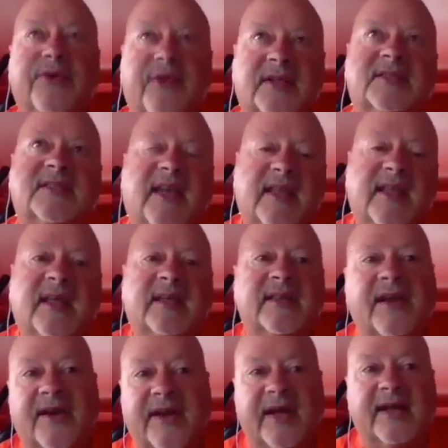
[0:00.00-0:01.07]
could say that
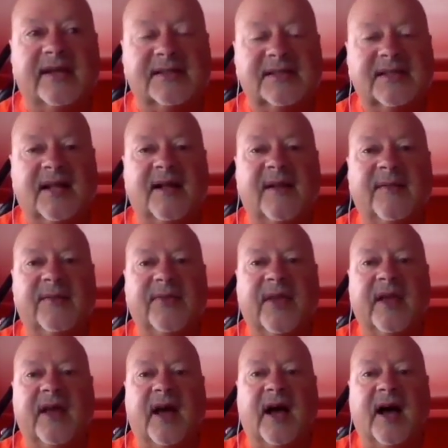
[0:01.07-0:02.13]
there is
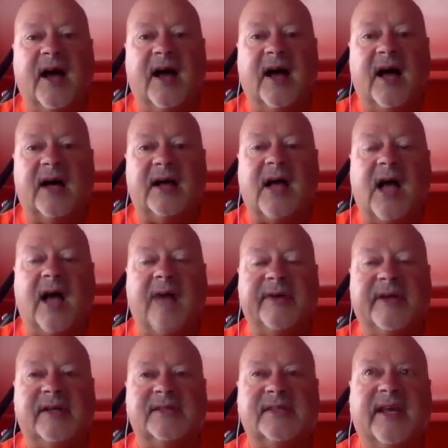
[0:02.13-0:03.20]
a
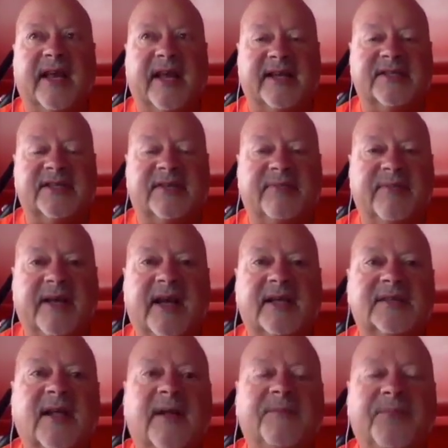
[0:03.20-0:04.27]
communist connection,
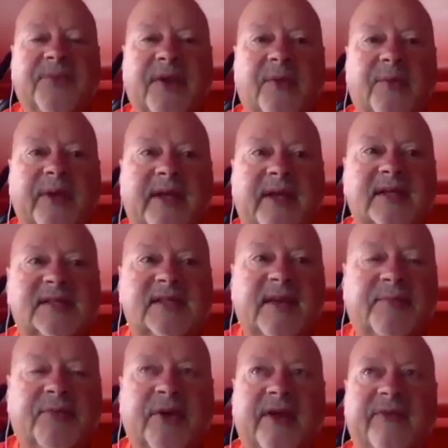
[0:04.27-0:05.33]
because we can see
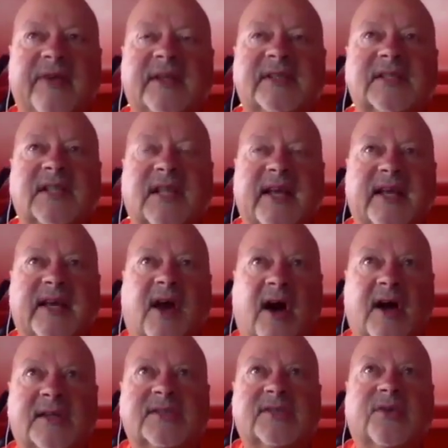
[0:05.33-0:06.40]
previously in
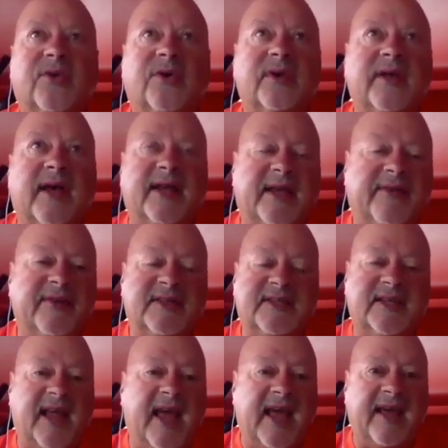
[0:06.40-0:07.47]
art school, and even
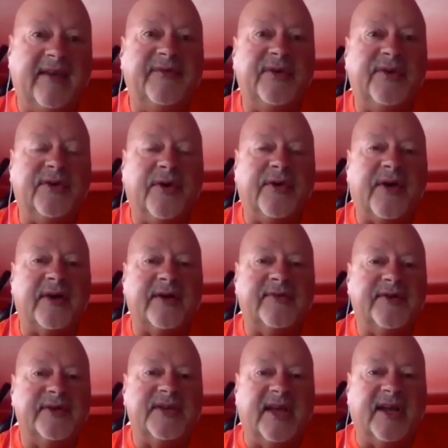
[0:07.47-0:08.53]
today, if
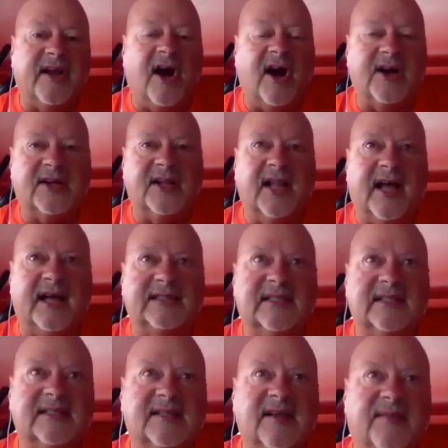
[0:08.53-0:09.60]
you take art
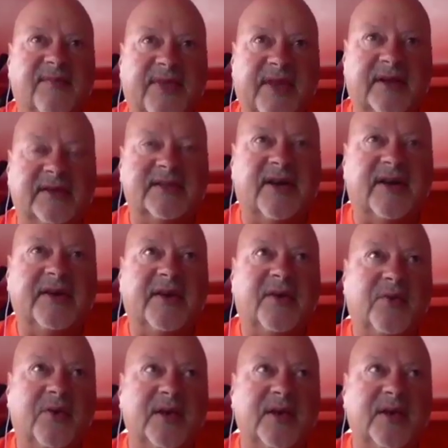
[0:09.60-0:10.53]
classes, they'll tell you